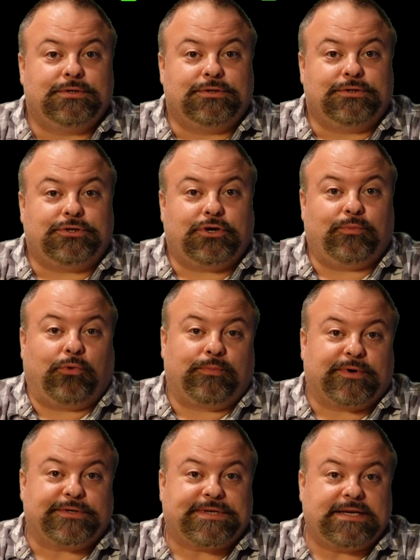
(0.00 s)
So more
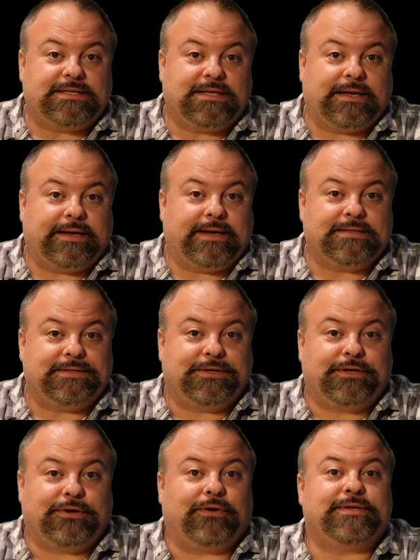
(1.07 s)
precisely, I guess you
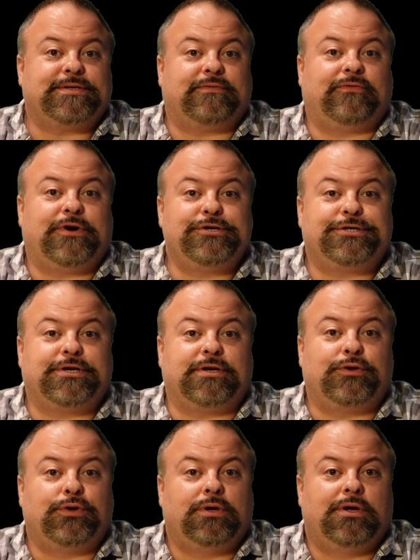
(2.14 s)
could call this a
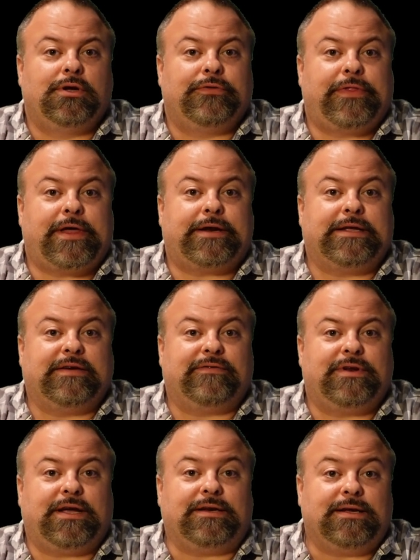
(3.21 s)
function that
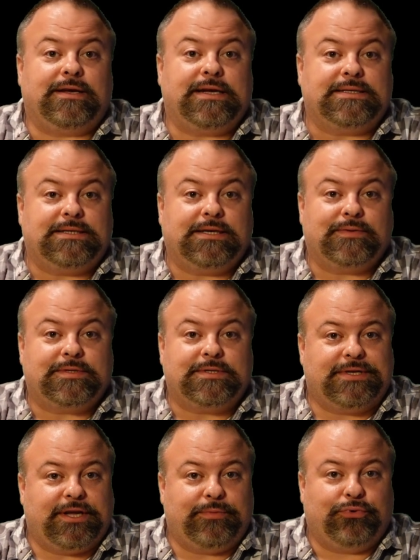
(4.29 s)
given a DNA
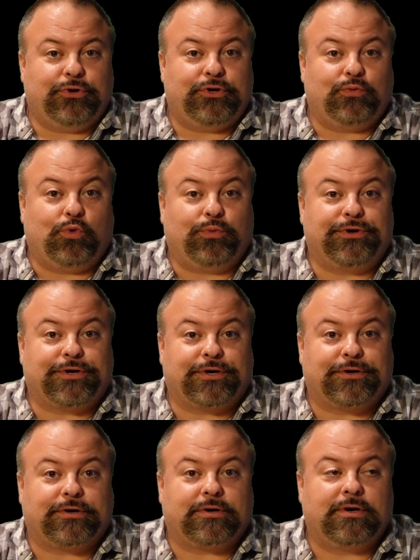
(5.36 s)
sequence's input will
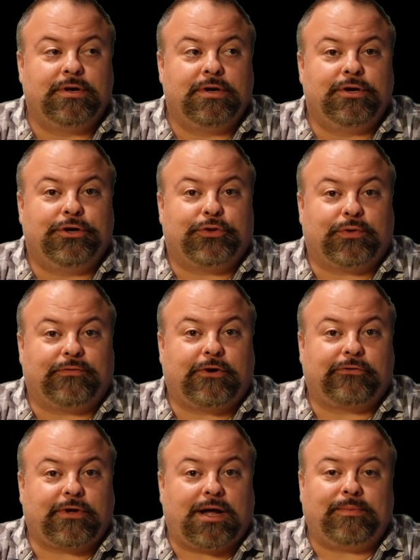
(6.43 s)
return the
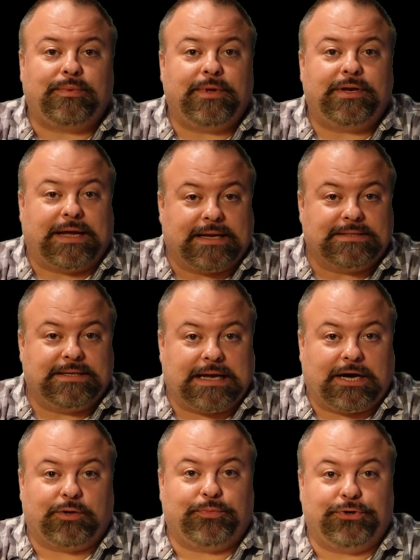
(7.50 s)
reverse complement as the
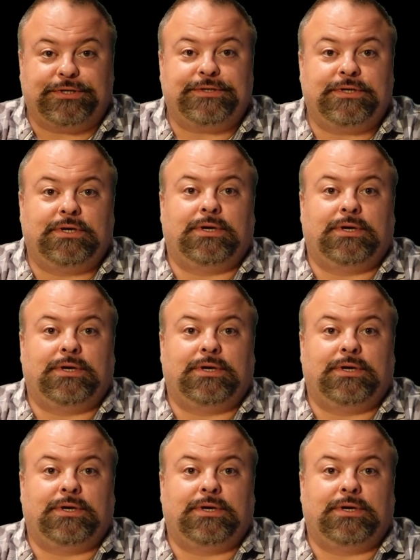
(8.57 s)
output.